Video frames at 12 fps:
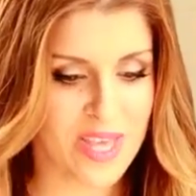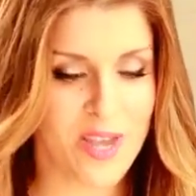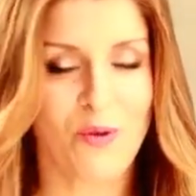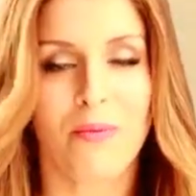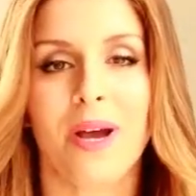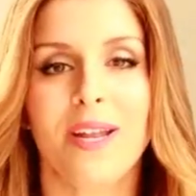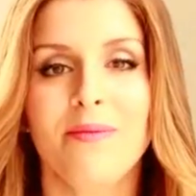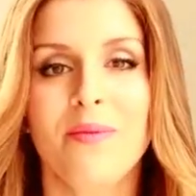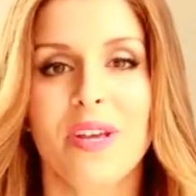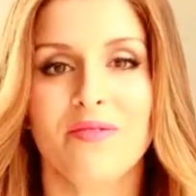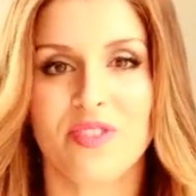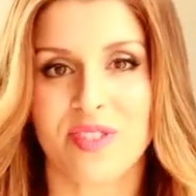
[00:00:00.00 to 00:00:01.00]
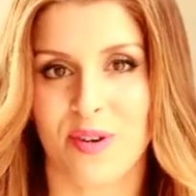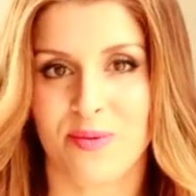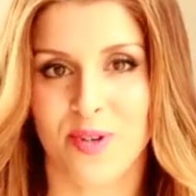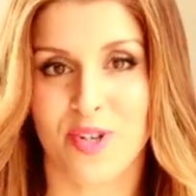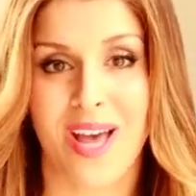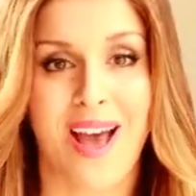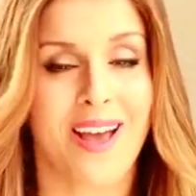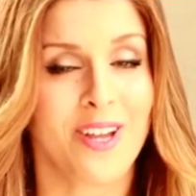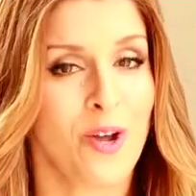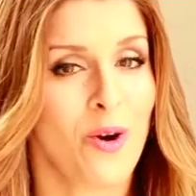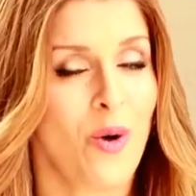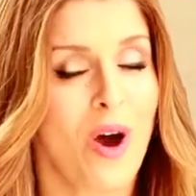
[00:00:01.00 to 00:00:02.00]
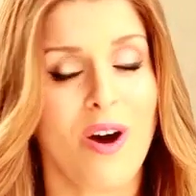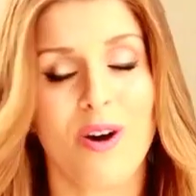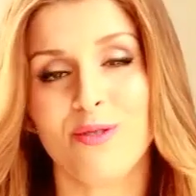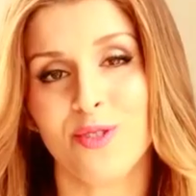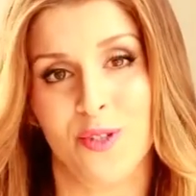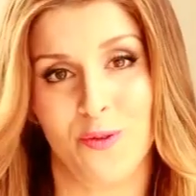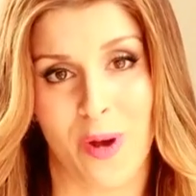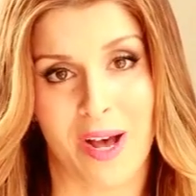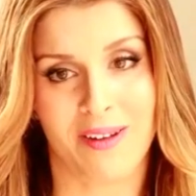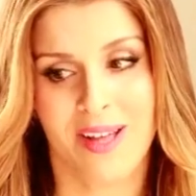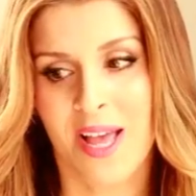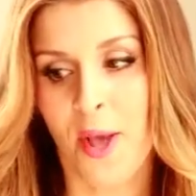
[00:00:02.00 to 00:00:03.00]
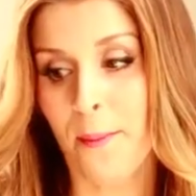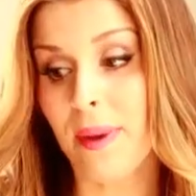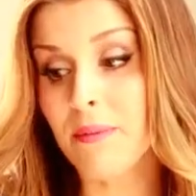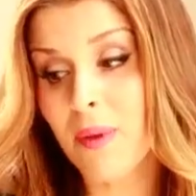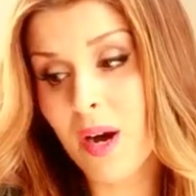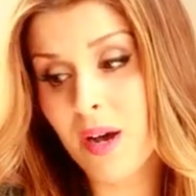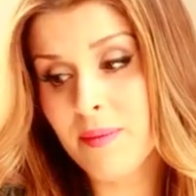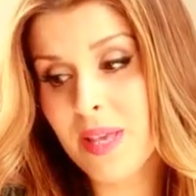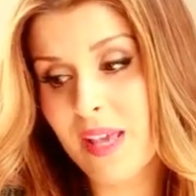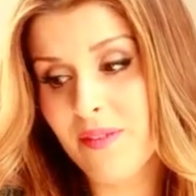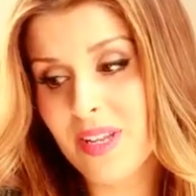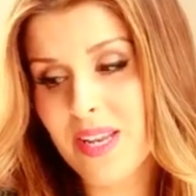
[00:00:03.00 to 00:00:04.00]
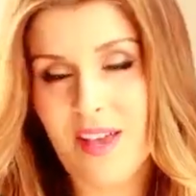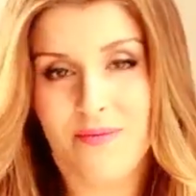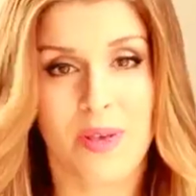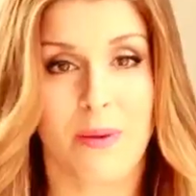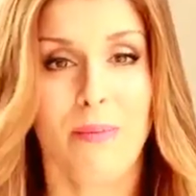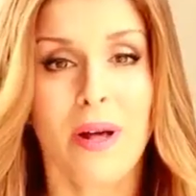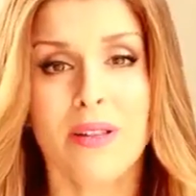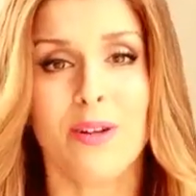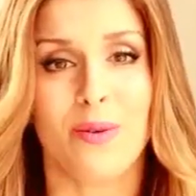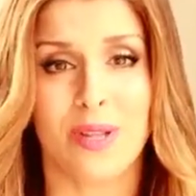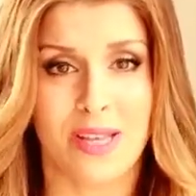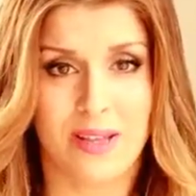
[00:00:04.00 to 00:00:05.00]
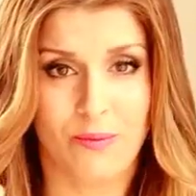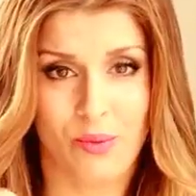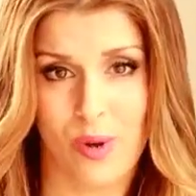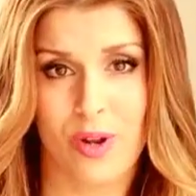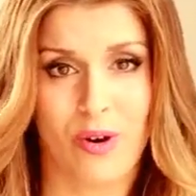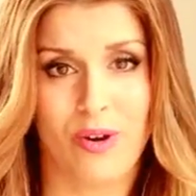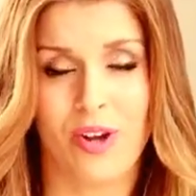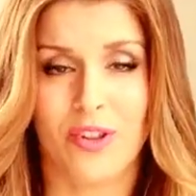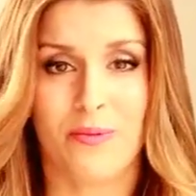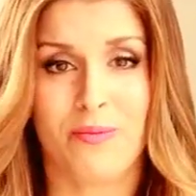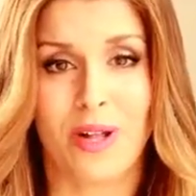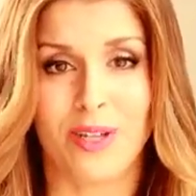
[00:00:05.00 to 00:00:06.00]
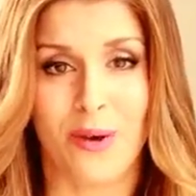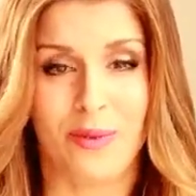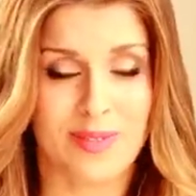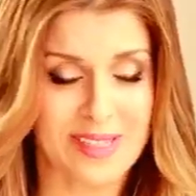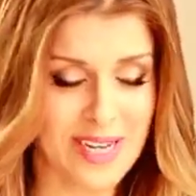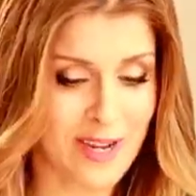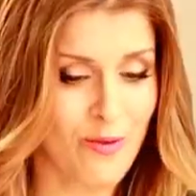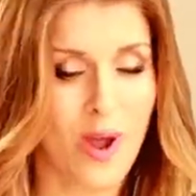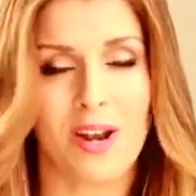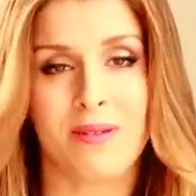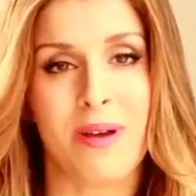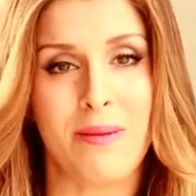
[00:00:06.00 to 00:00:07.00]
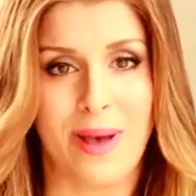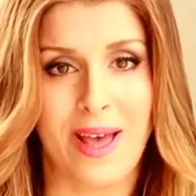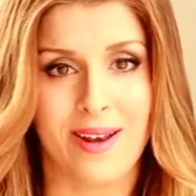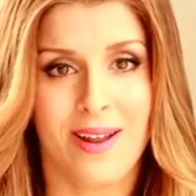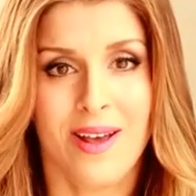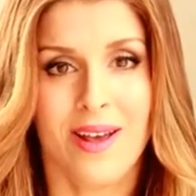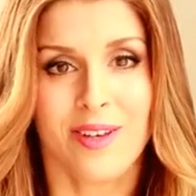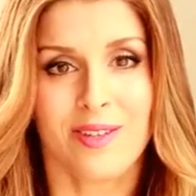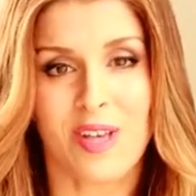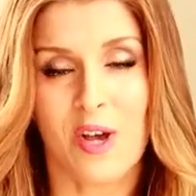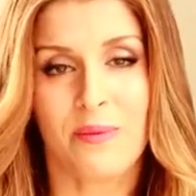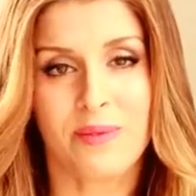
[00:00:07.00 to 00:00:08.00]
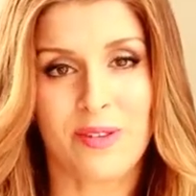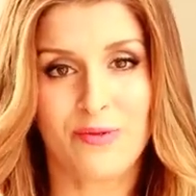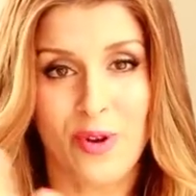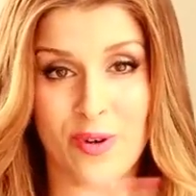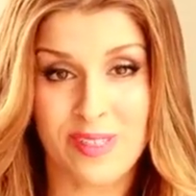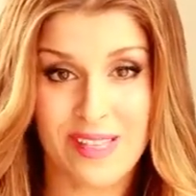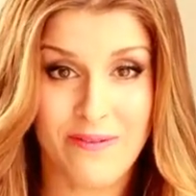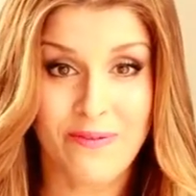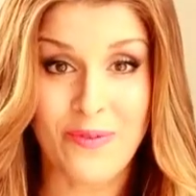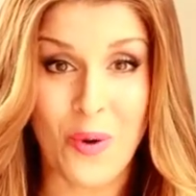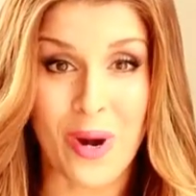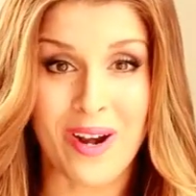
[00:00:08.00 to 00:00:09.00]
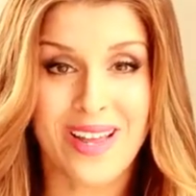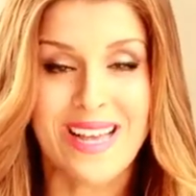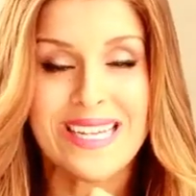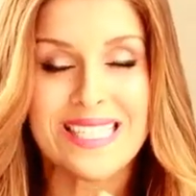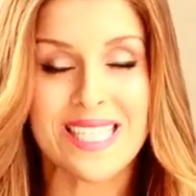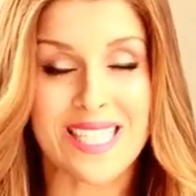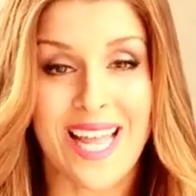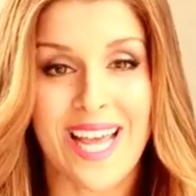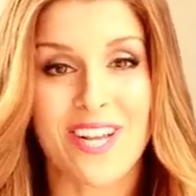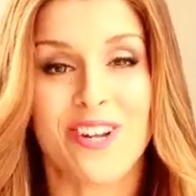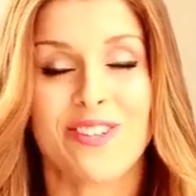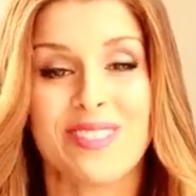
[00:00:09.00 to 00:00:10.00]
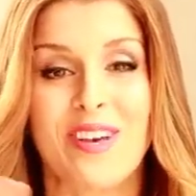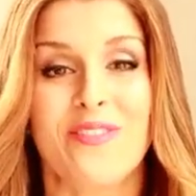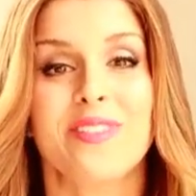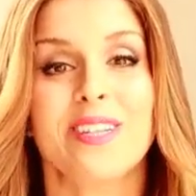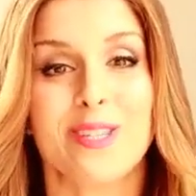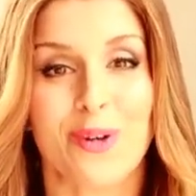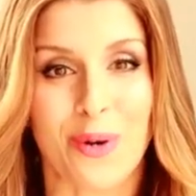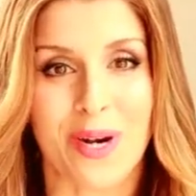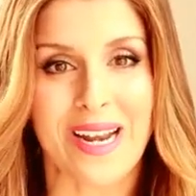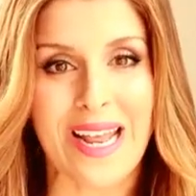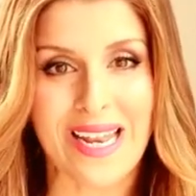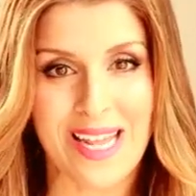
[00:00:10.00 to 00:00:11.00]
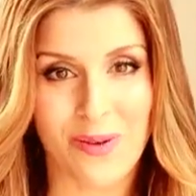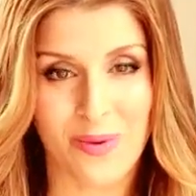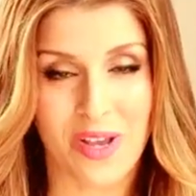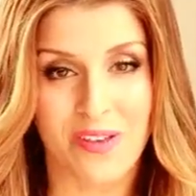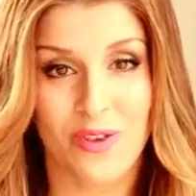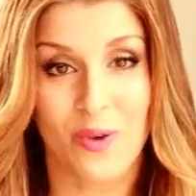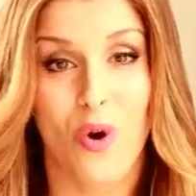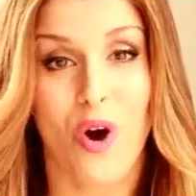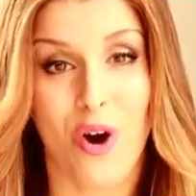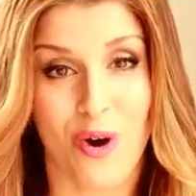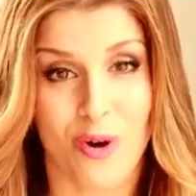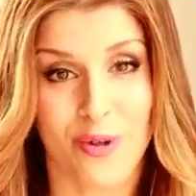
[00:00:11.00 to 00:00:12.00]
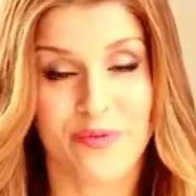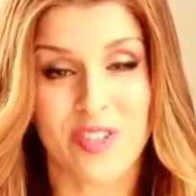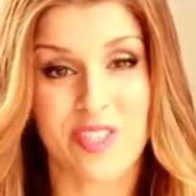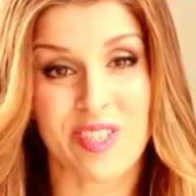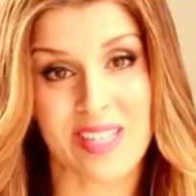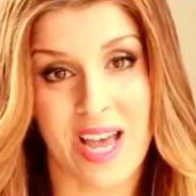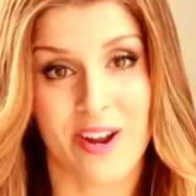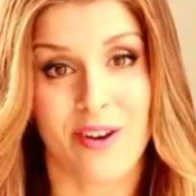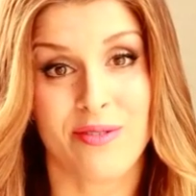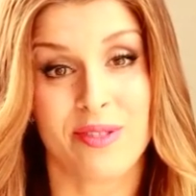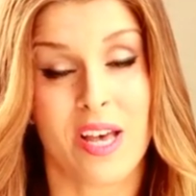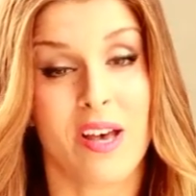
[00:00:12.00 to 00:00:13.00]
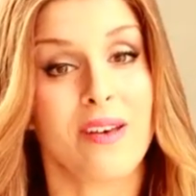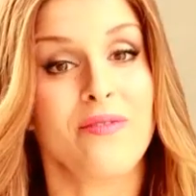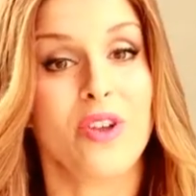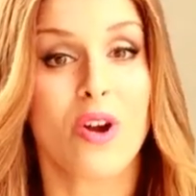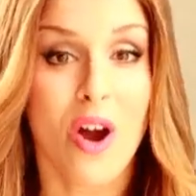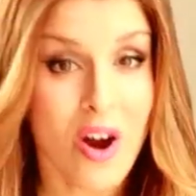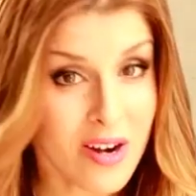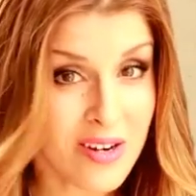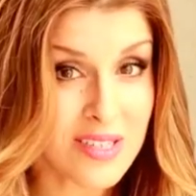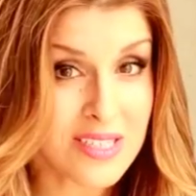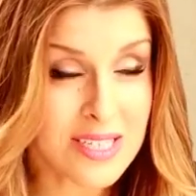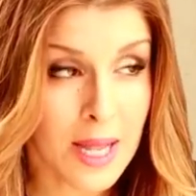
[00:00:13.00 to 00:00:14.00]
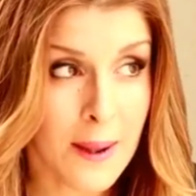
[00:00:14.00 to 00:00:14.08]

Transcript: reminded me of the scripture that I know all too well. My mom even gave me a pillow with it embroidered on the pillow, sitting right on my bed. Psalms 37:4. Delight yourself in the Lord, and he will give you all the desires of your heart.